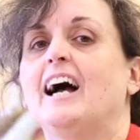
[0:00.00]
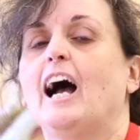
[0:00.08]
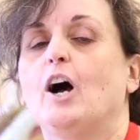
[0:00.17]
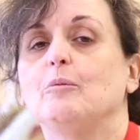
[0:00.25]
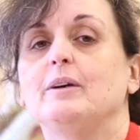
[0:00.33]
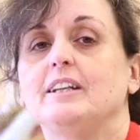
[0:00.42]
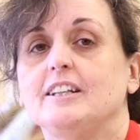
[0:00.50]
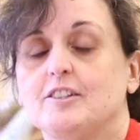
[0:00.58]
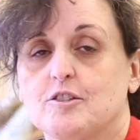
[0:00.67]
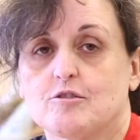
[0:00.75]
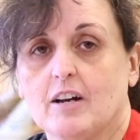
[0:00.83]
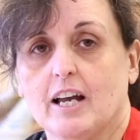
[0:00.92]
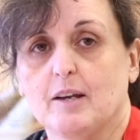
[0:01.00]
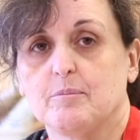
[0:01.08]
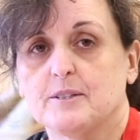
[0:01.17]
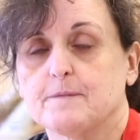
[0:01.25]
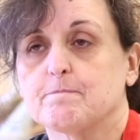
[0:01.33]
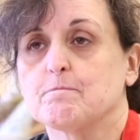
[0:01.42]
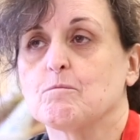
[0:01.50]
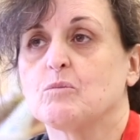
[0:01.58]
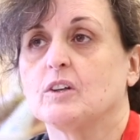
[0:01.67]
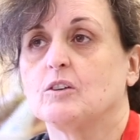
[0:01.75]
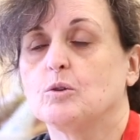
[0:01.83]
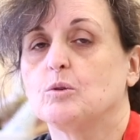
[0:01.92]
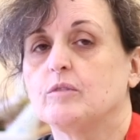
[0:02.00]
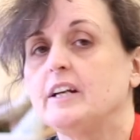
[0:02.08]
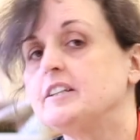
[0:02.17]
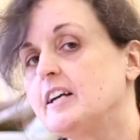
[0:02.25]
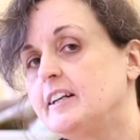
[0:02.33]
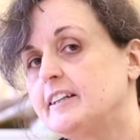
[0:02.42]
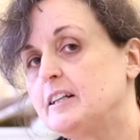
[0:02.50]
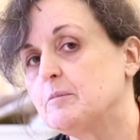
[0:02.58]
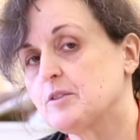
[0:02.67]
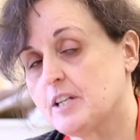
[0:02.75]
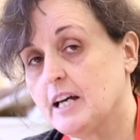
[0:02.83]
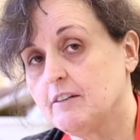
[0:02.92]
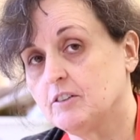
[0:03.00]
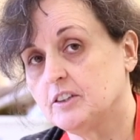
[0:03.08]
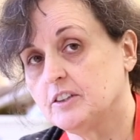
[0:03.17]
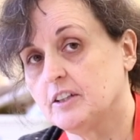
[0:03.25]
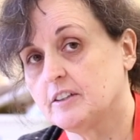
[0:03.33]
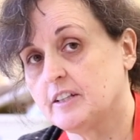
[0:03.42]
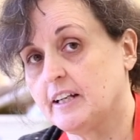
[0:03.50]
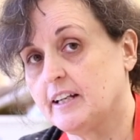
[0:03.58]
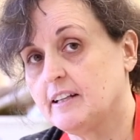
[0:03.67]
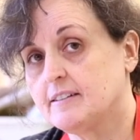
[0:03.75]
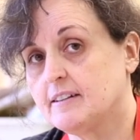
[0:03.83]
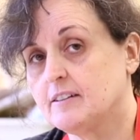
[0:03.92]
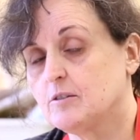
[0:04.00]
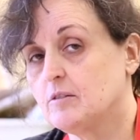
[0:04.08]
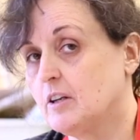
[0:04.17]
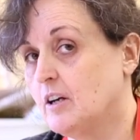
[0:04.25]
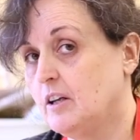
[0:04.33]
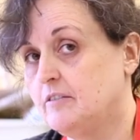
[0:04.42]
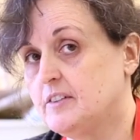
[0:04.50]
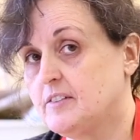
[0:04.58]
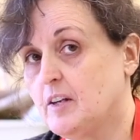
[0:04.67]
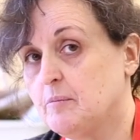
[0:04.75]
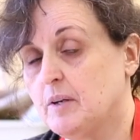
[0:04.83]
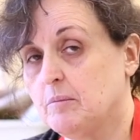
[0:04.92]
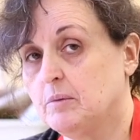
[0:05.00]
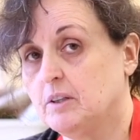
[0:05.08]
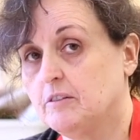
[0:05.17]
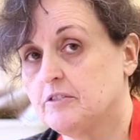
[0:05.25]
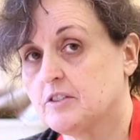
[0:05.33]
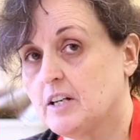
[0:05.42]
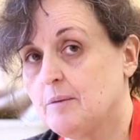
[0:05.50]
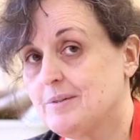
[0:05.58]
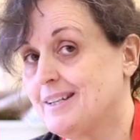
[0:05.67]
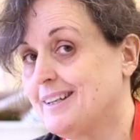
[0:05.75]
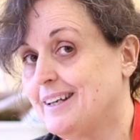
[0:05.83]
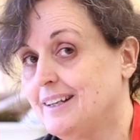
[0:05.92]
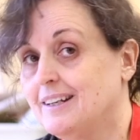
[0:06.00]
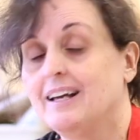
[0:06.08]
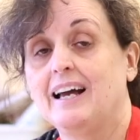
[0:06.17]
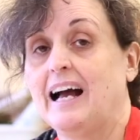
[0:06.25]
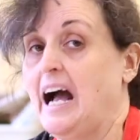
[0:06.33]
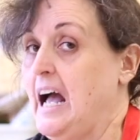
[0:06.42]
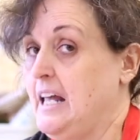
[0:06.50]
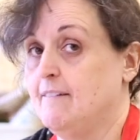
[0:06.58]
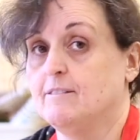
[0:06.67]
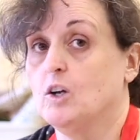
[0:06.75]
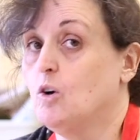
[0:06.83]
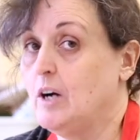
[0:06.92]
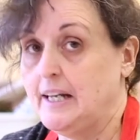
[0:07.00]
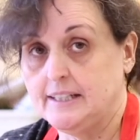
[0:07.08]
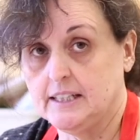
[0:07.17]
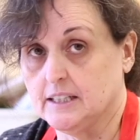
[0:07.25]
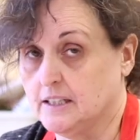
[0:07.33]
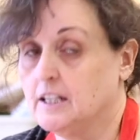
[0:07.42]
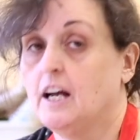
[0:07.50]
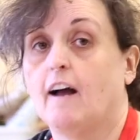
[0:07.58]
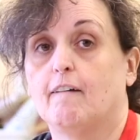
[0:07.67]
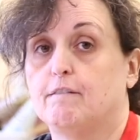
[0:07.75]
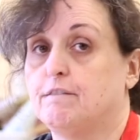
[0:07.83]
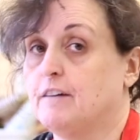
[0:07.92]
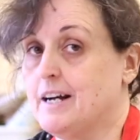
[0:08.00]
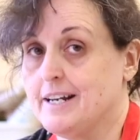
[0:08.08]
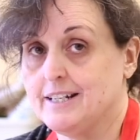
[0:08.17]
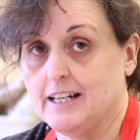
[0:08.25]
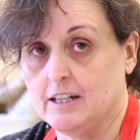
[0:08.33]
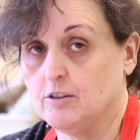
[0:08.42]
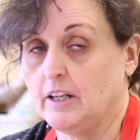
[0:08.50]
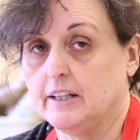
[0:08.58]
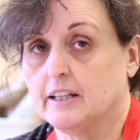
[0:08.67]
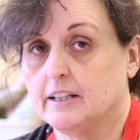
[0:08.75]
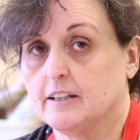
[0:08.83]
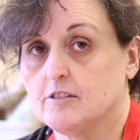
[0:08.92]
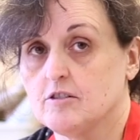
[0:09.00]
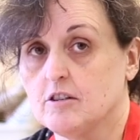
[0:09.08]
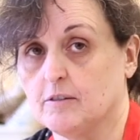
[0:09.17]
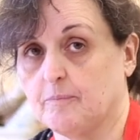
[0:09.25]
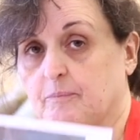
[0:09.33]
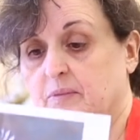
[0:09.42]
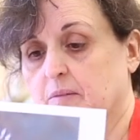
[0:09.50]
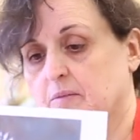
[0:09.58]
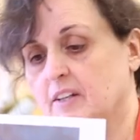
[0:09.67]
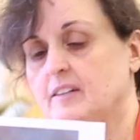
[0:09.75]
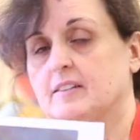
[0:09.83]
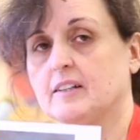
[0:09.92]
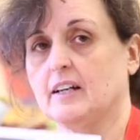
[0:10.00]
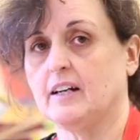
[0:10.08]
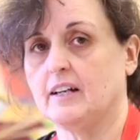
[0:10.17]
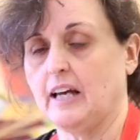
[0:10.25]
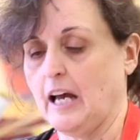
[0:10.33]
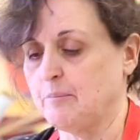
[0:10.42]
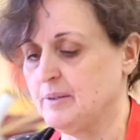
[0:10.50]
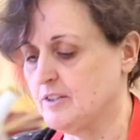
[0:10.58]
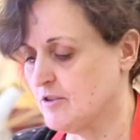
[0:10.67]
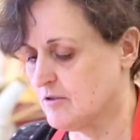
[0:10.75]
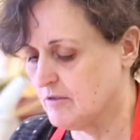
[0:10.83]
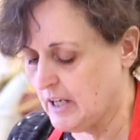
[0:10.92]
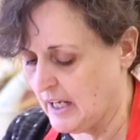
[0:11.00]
how many stripes do ring-tailed lemurs have on their tails, and do they all have the same number of stripes? Again, I have no idea. Find out and let us know. This guy happens to